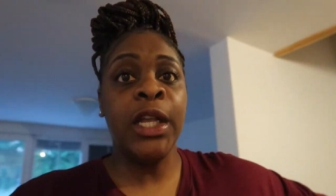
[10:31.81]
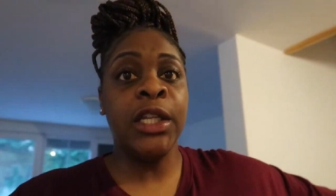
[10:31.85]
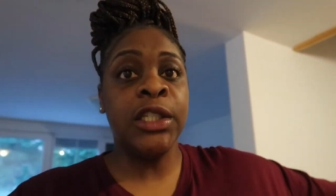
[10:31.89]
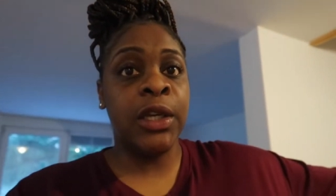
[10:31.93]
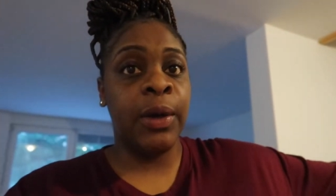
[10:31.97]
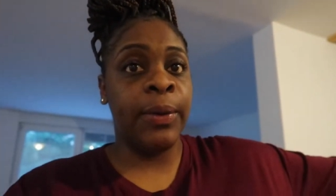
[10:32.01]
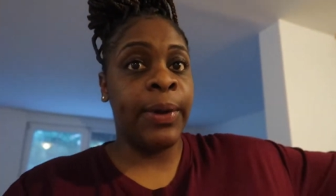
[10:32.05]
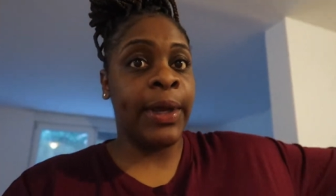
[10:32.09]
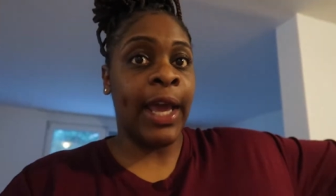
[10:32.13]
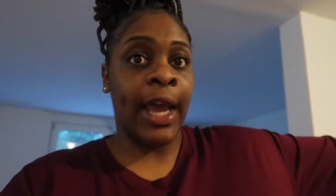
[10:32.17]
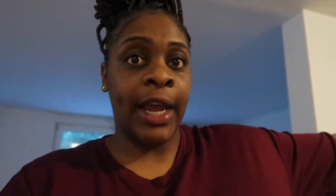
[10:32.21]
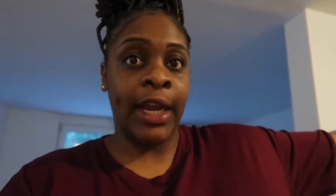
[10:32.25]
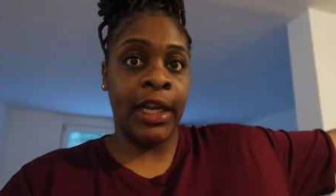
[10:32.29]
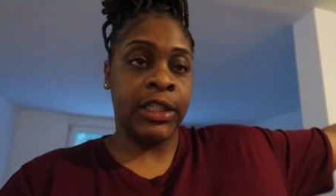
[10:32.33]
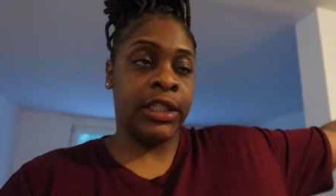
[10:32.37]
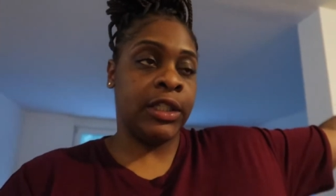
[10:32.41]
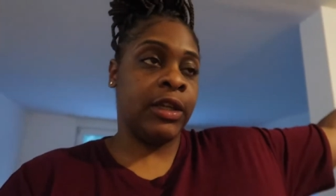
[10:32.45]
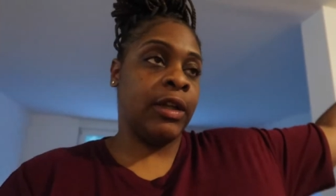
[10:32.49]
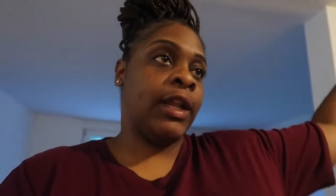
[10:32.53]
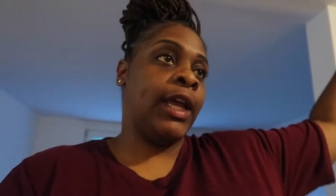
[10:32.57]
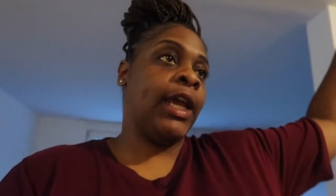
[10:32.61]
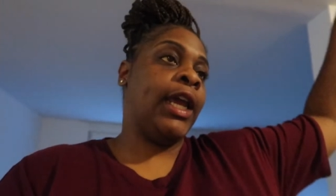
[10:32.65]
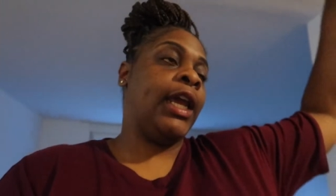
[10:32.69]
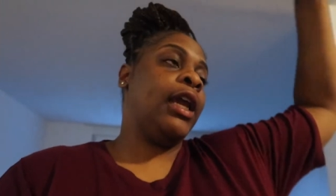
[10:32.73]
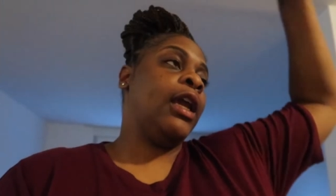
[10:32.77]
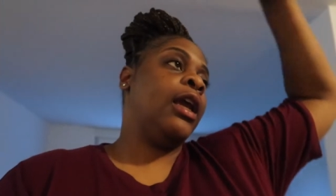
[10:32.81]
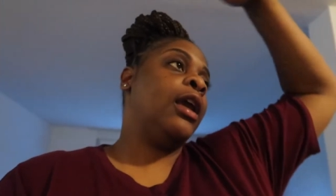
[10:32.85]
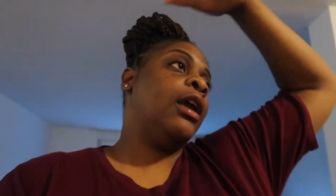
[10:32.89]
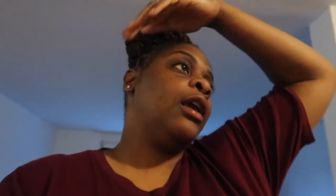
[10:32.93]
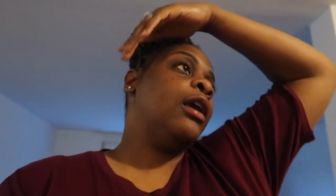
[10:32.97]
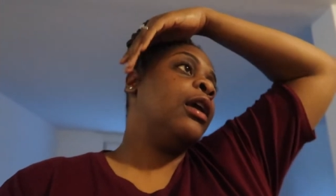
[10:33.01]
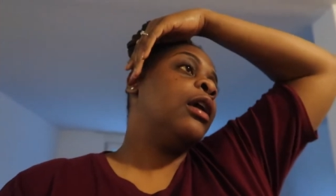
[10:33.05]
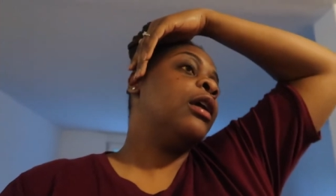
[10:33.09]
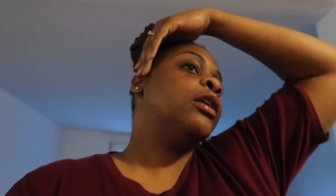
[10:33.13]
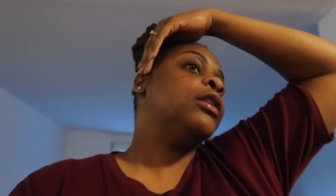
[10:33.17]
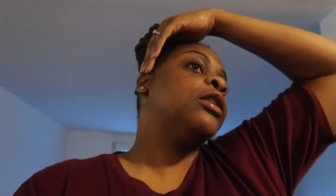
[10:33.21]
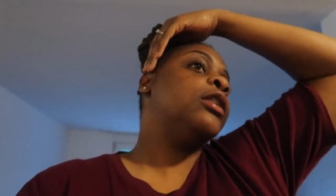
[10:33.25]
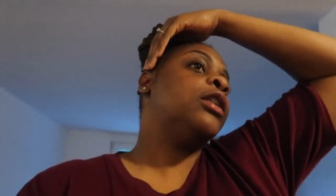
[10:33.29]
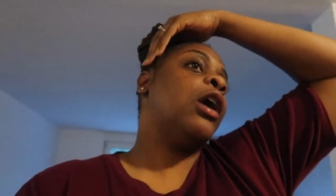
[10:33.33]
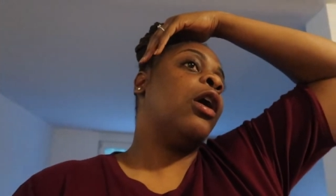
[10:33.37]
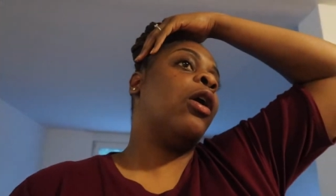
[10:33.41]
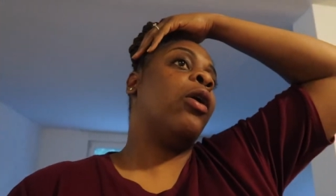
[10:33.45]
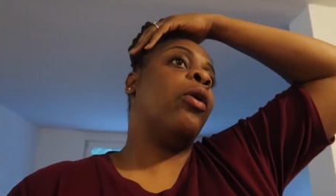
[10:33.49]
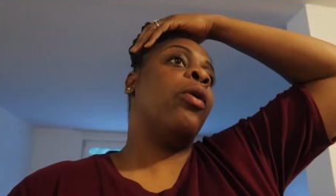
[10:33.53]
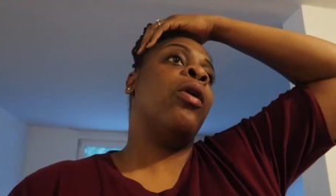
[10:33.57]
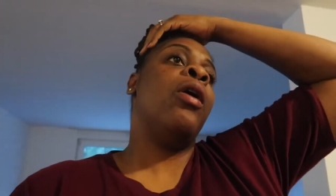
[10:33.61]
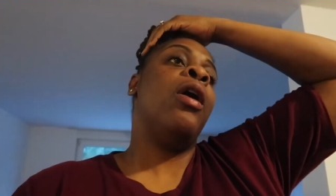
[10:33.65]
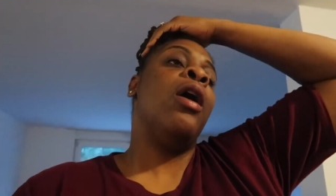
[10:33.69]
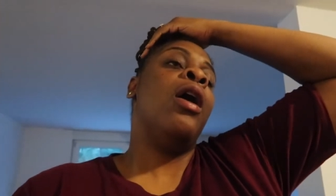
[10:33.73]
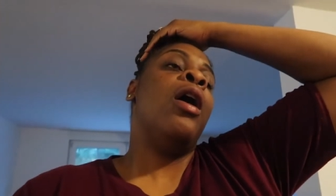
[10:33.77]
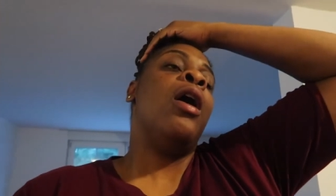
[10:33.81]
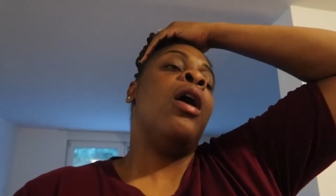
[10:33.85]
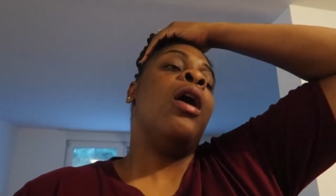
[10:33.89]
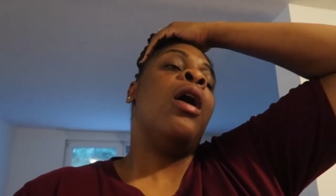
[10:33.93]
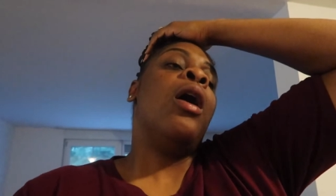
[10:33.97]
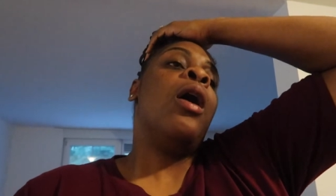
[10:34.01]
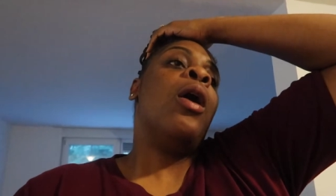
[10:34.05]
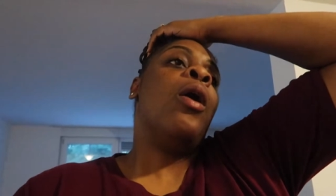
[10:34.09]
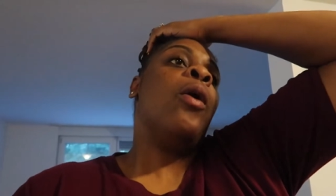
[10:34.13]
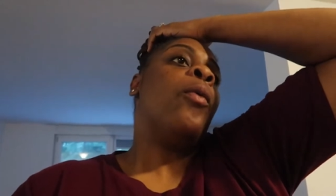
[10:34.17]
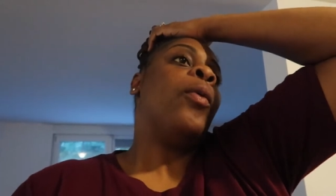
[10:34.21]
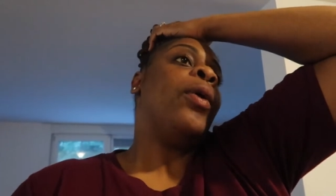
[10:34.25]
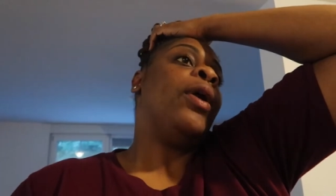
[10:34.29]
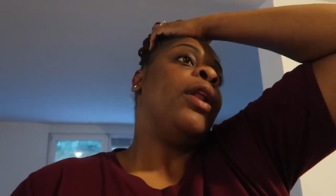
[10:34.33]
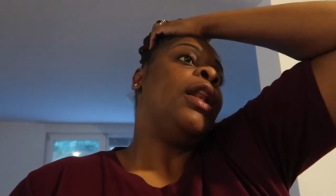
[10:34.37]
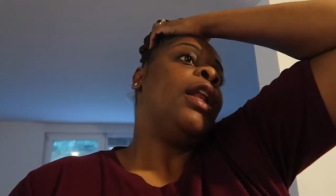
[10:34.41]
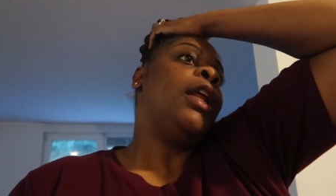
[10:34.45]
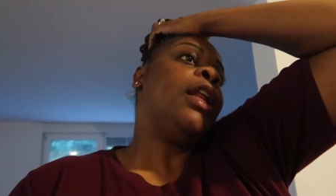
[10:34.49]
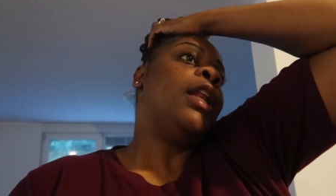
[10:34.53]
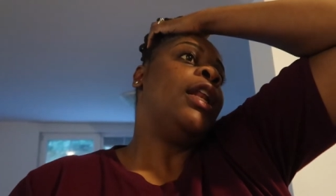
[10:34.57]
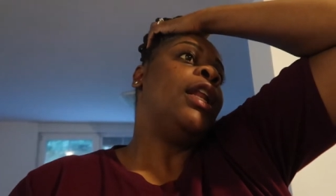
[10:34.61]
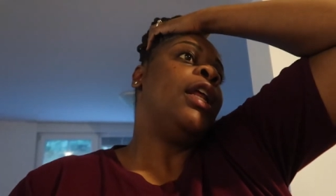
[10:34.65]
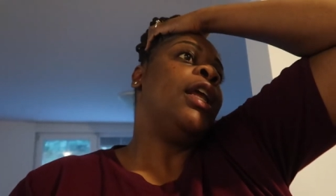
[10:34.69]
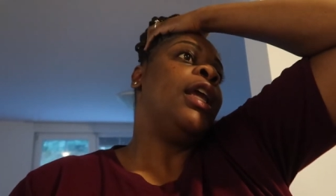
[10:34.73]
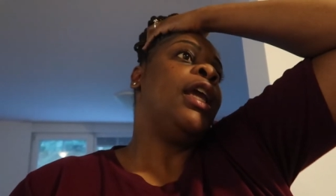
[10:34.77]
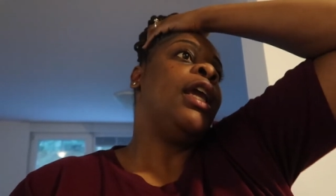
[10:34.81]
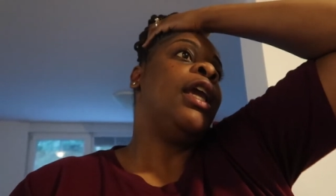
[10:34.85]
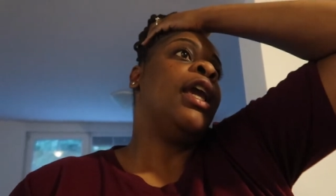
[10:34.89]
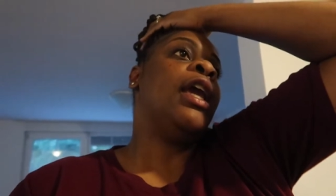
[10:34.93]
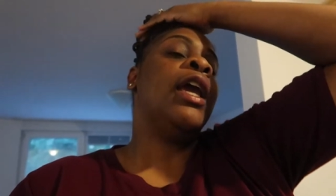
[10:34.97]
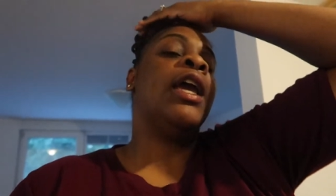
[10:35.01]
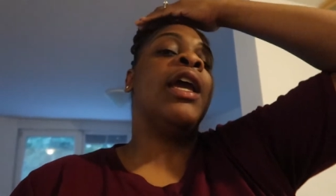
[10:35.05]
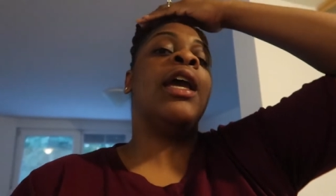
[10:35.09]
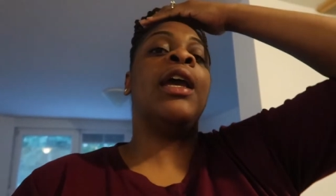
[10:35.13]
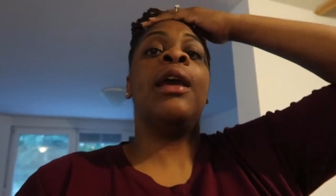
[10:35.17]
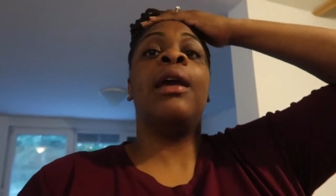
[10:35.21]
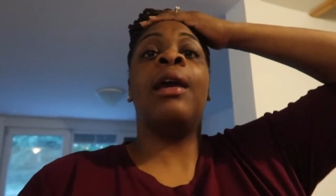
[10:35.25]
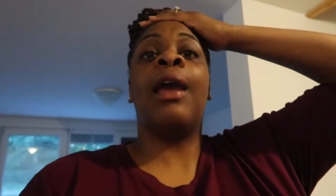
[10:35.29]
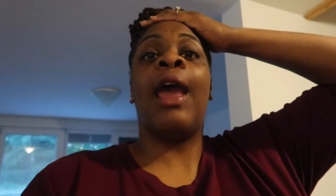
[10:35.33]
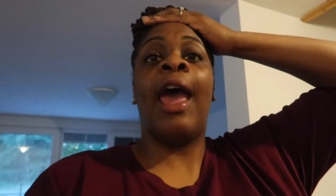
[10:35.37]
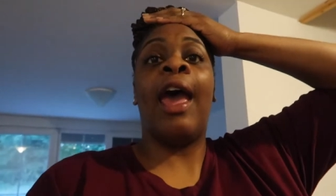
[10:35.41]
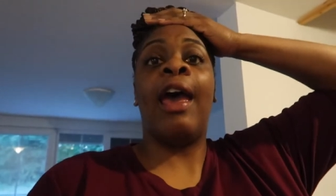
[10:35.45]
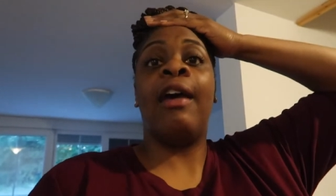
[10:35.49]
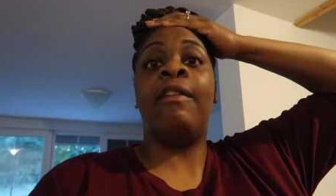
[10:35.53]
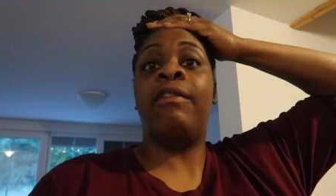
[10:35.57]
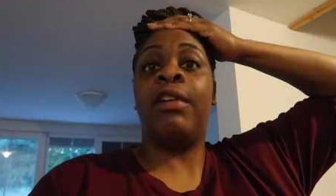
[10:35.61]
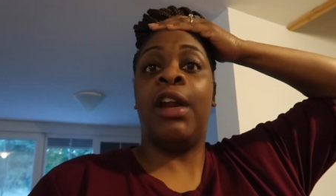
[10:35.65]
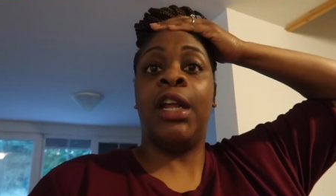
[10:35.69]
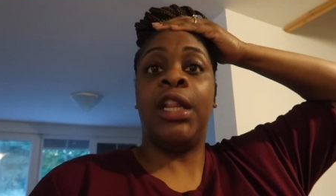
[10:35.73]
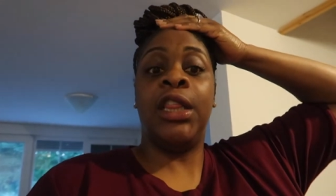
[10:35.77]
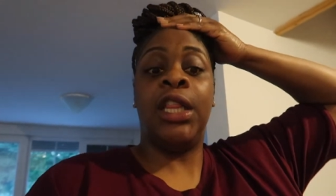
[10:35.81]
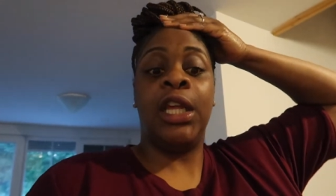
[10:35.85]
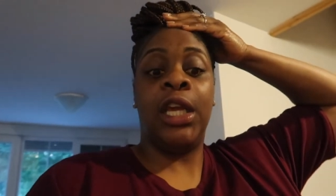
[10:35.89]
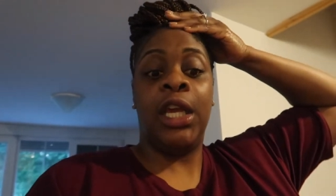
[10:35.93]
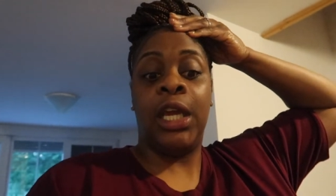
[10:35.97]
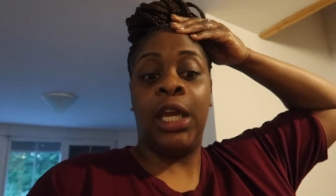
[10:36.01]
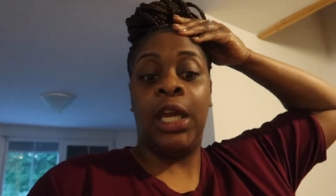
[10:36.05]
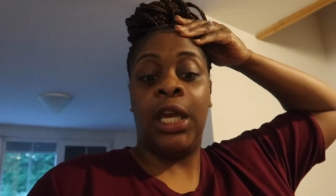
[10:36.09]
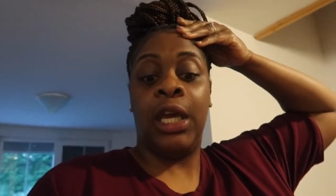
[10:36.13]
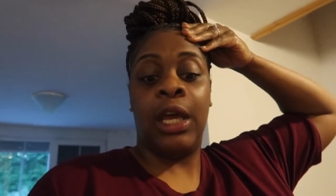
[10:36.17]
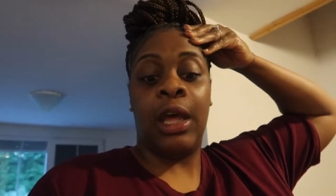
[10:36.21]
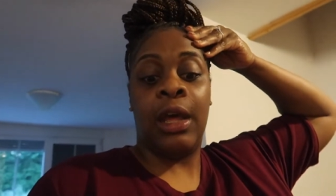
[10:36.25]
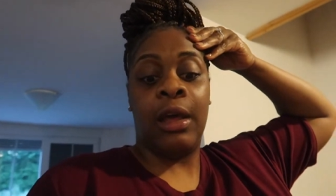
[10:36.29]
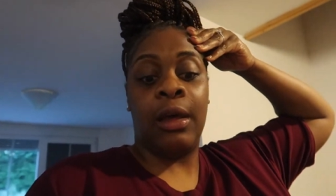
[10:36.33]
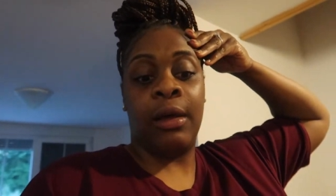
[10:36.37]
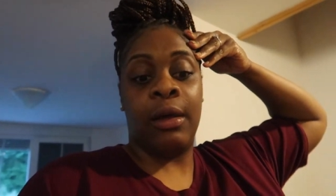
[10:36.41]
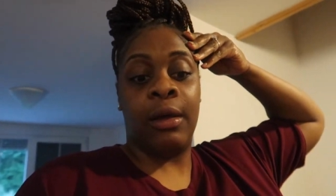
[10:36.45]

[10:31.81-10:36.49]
So we got here so late. So we literally have nothing.